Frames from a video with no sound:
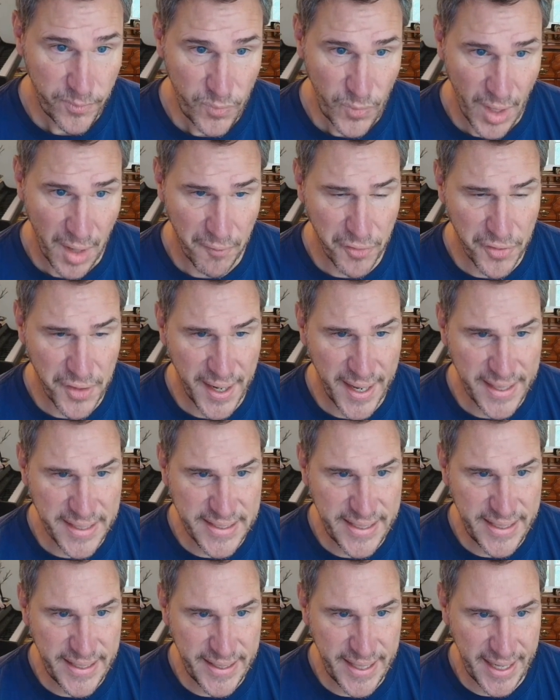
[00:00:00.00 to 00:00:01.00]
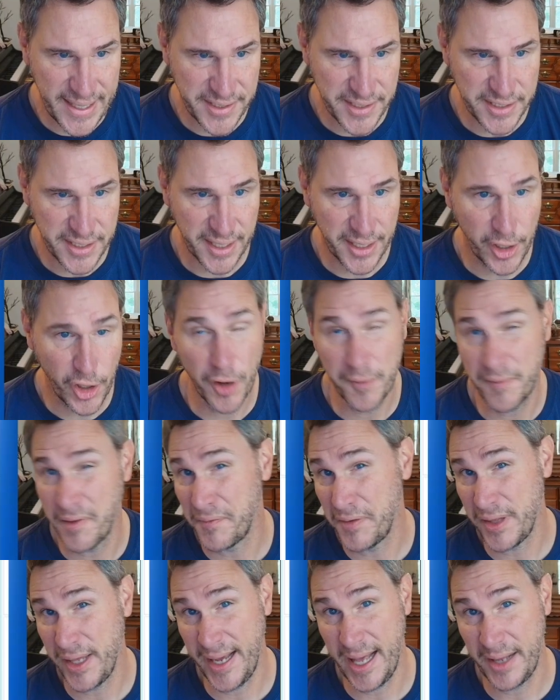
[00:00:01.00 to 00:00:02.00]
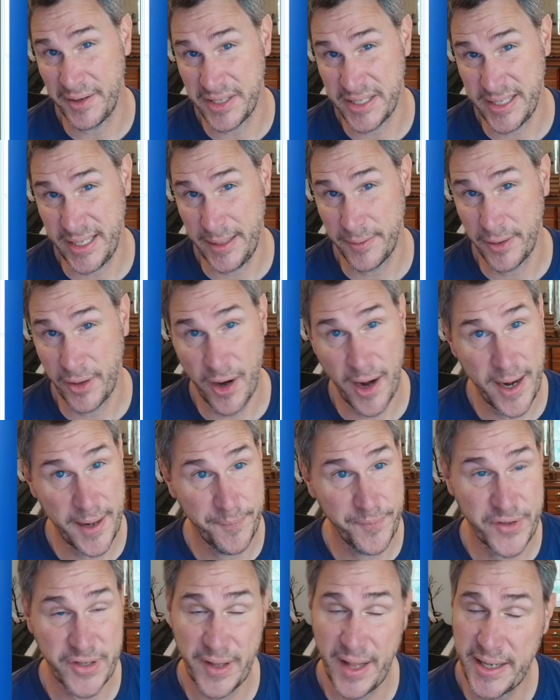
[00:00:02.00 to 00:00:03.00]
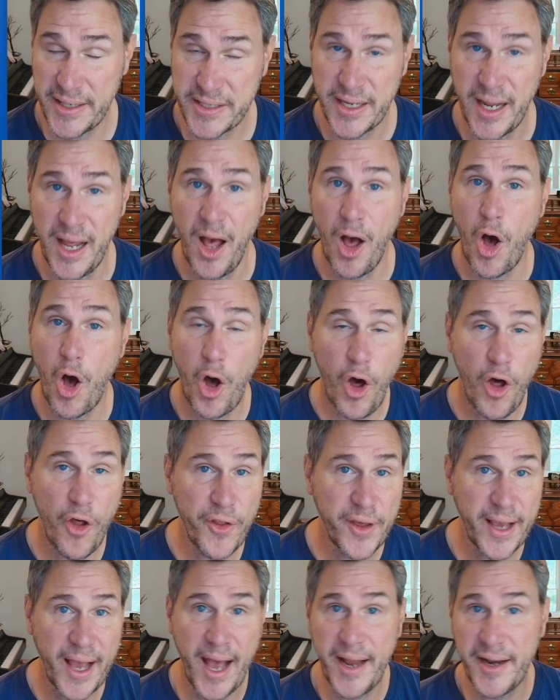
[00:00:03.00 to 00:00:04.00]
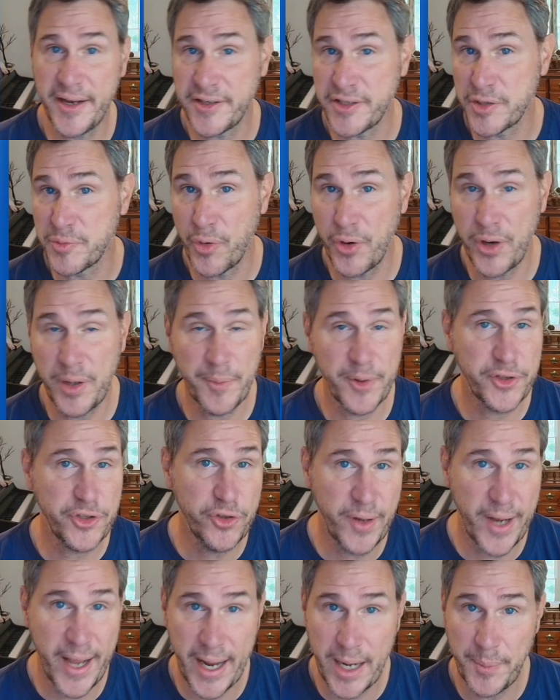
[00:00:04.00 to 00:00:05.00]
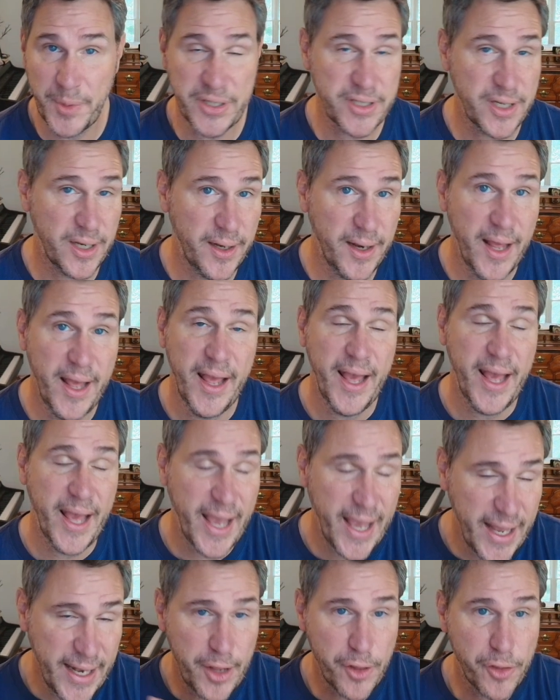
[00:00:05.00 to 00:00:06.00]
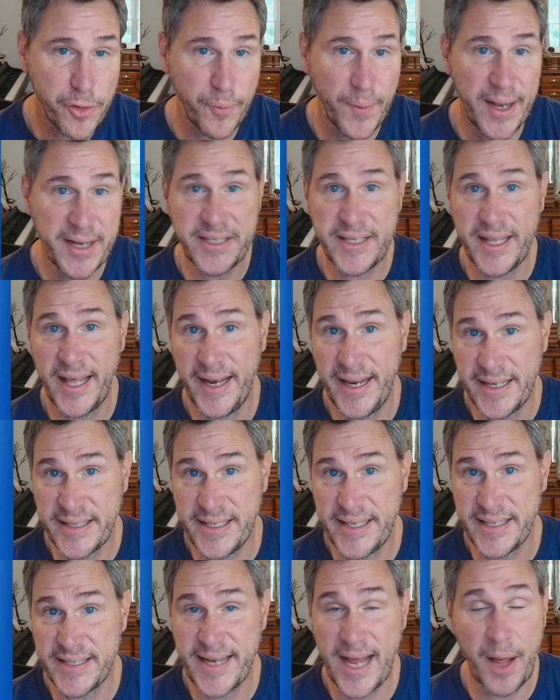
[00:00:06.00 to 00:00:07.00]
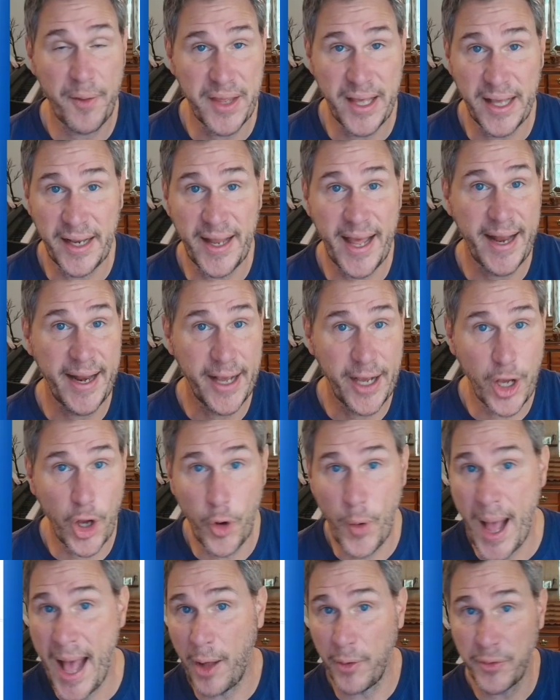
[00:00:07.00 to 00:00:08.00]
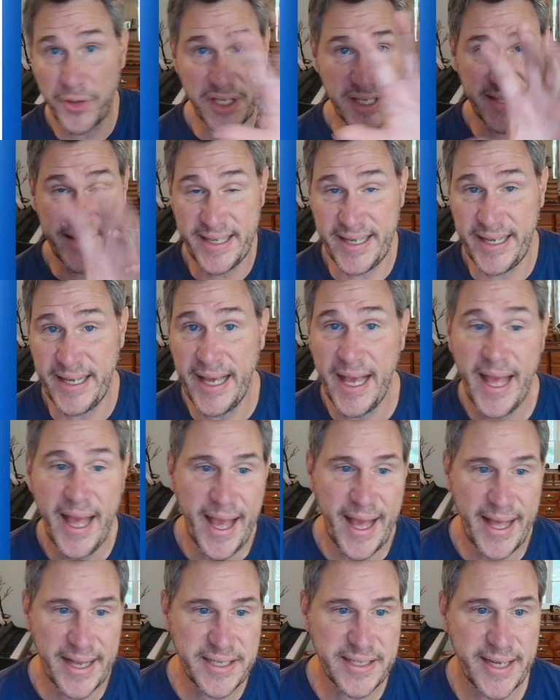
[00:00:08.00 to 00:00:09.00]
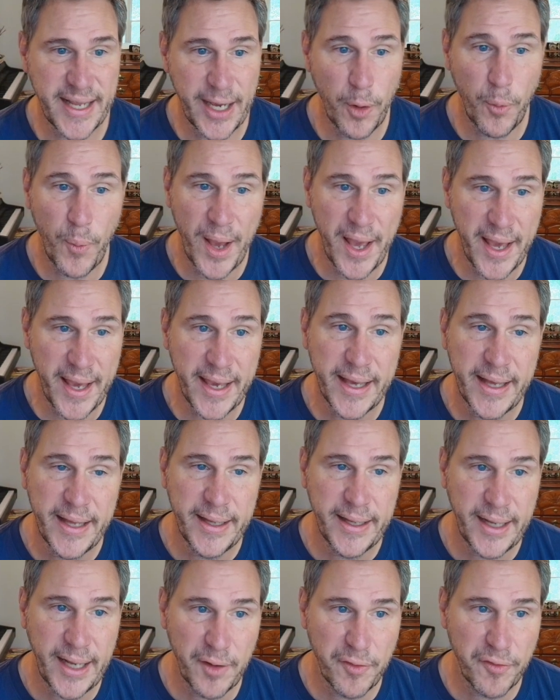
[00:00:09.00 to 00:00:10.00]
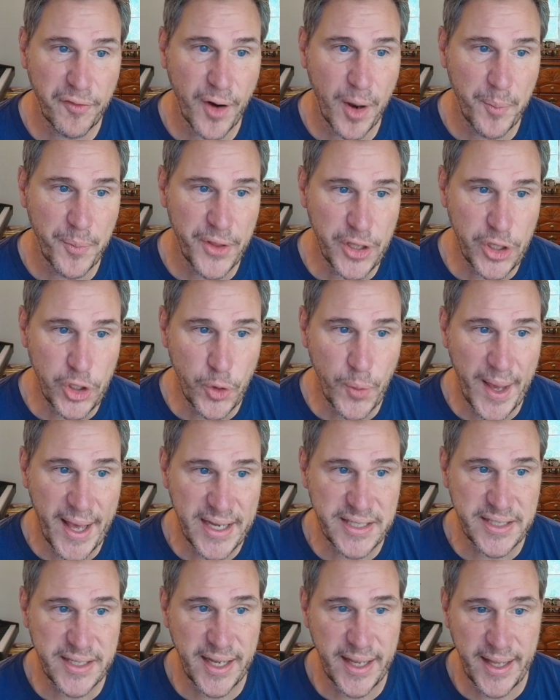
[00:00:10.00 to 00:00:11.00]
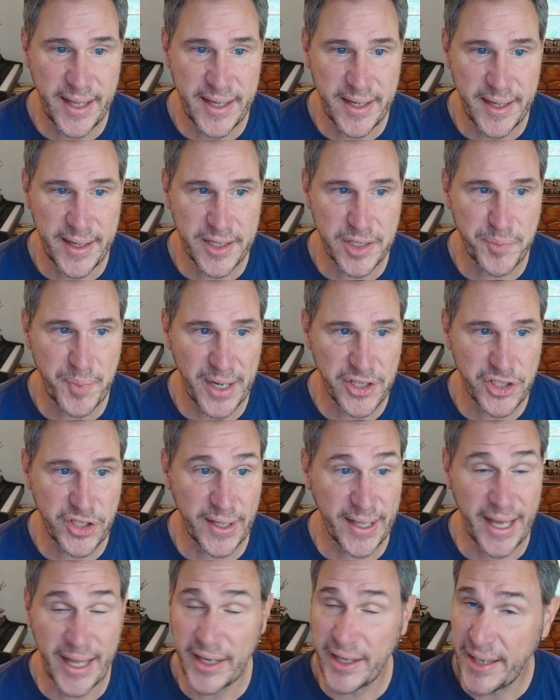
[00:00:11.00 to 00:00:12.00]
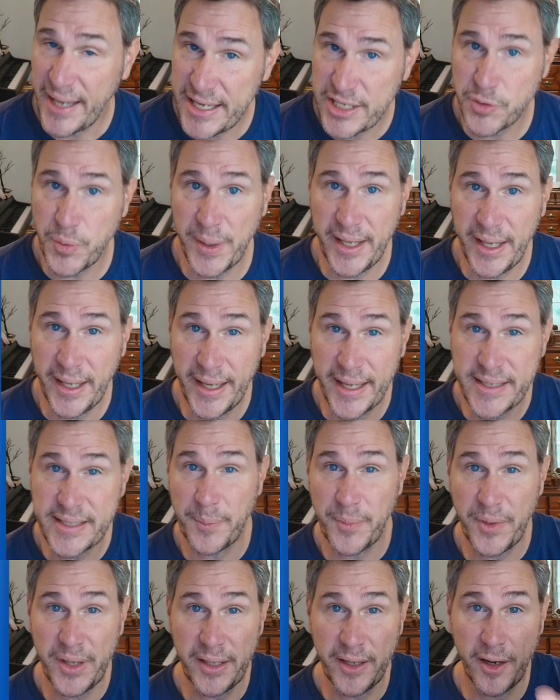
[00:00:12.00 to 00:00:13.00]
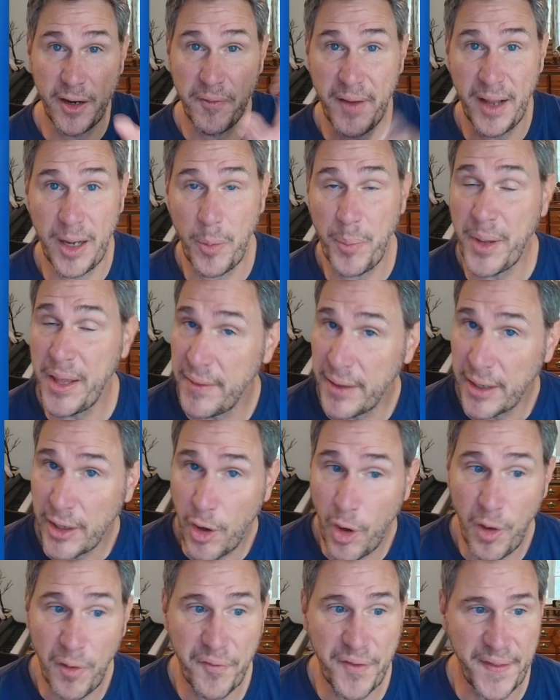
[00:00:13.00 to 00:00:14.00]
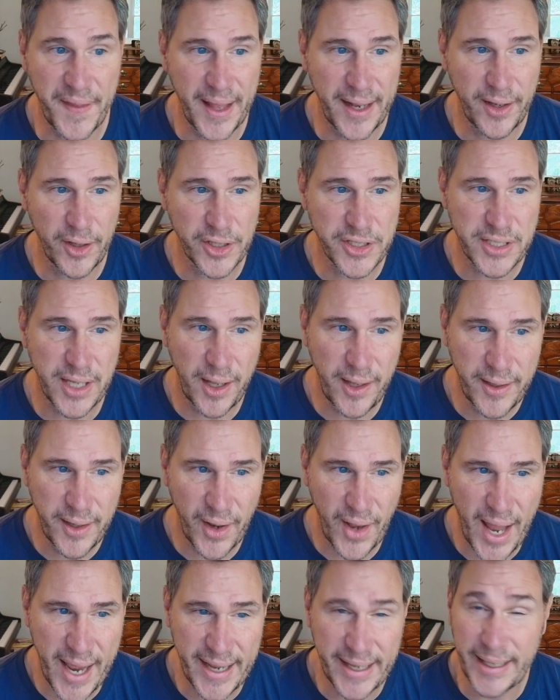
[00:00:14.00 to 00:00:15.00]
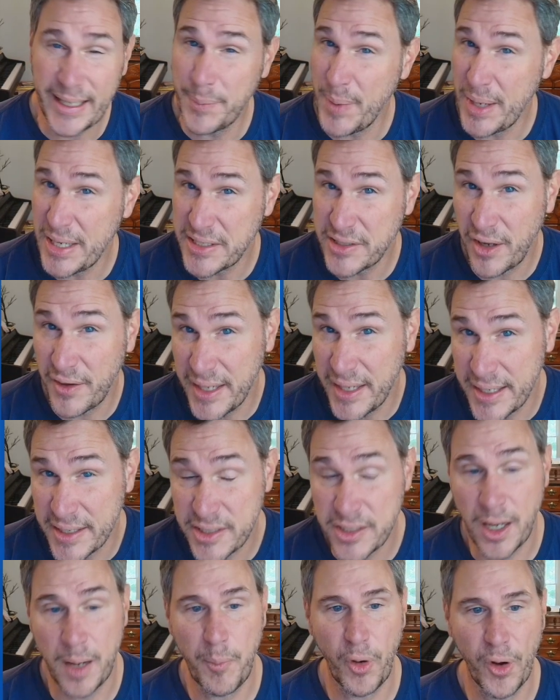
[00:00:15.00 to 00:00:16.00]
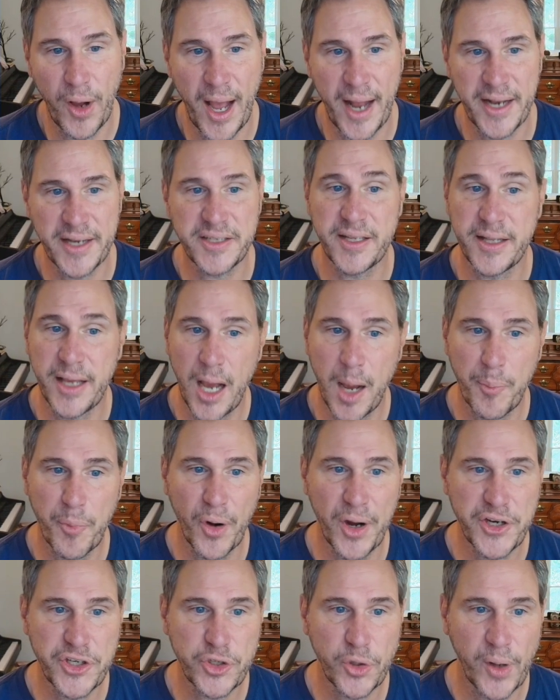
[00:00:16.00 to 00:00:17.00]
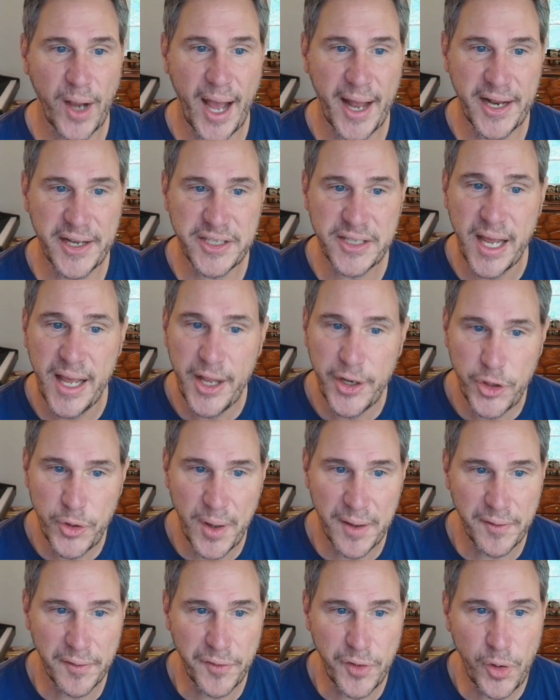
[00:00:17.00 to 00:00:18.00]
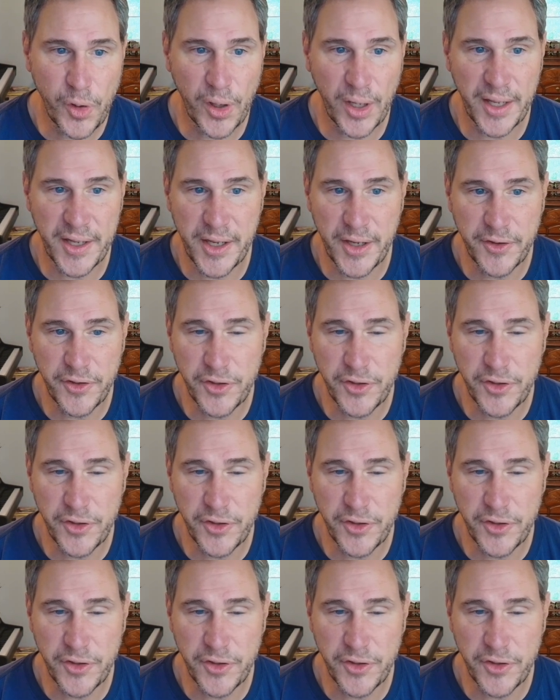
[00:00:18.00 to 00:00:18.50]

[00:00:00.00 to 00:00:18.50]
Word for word: for the next ten days is going to curve everything out to sea. All right, so that's all the guidance is pretty much unanimous, and any threats that exist out in the Atlantic go out to sea and stay away uh, from the U S especially, unless we can get something to develop in the Gulf, and that looks unlikely based on the ensemble guidance and the operational guidance. Do you have a few a